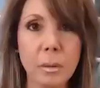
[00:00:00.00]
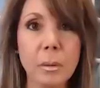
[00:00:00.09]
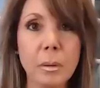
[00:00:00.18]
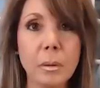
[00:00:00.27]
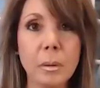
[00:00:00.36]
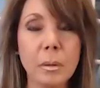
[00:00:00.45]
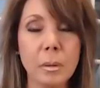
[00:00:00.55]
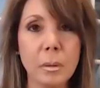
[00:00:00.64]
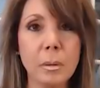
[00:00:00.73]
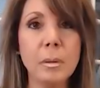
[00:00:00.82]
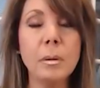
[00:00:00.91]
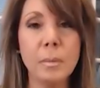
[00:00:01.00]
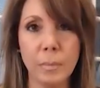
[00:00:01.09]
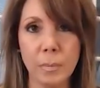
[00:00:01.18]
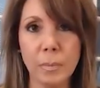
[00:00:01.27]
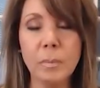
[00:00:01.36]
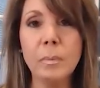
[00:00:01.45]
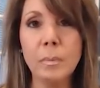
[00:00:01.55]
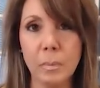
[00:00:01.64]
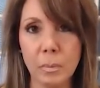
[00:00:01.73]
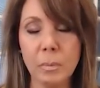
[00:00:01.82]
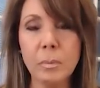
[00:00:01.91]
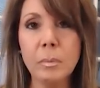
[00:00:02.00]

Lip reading: (silent)